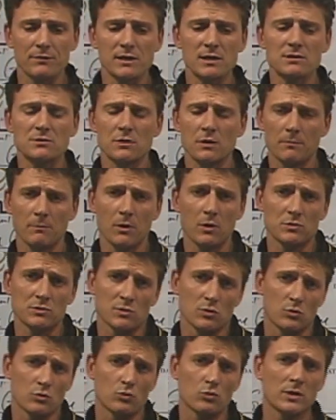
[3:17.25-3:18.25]
These are the bows
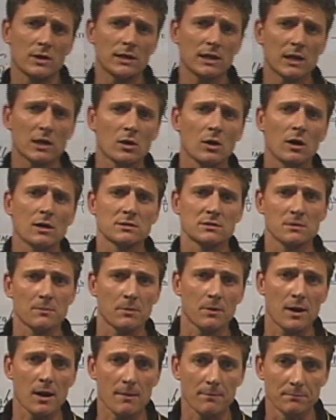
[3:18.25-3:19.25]
that really cause the
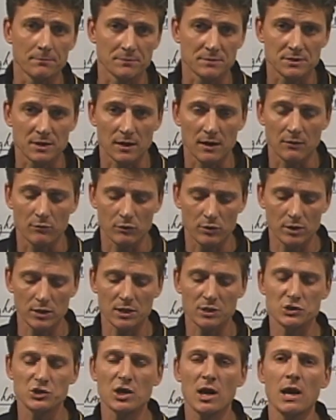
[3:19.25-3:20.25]
problems and
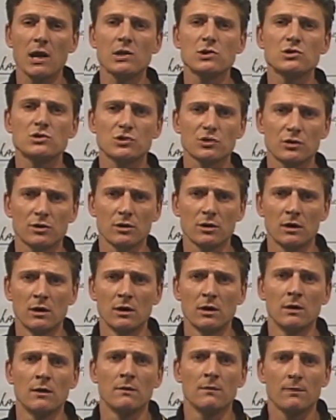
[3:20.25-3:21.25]
really change your
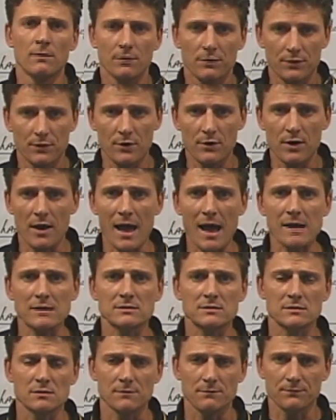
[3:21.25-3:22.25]
third
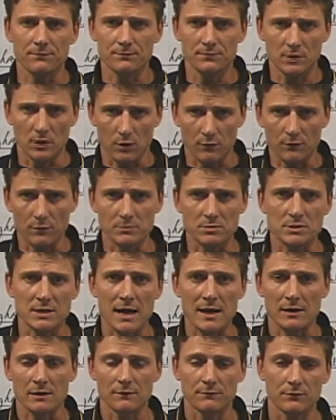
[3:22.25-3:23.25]
axis, from
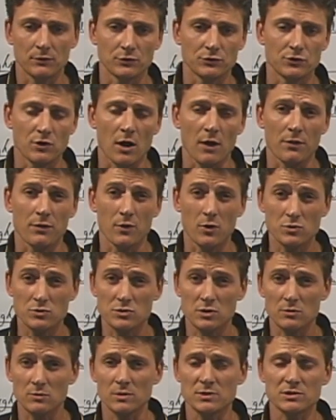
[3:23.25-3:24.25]
static to full draw.
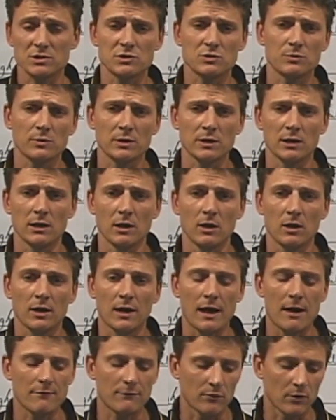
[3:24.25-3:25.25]
Those are the ones that you really need to
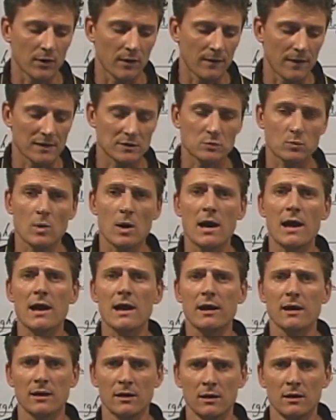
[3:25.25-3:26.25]
look out for, and that's
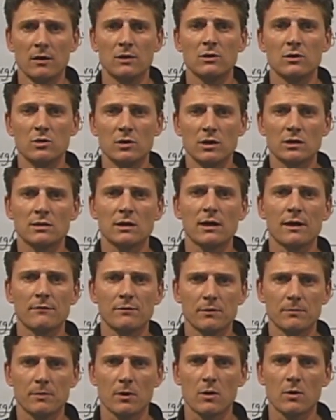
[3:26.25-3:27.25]
why you need to
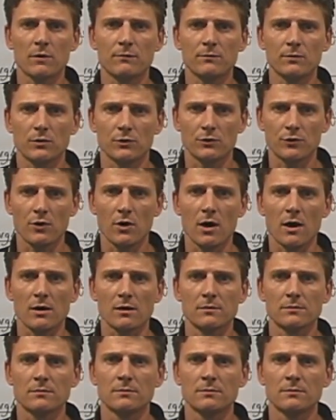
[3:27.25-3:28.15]
level the bow at full draw.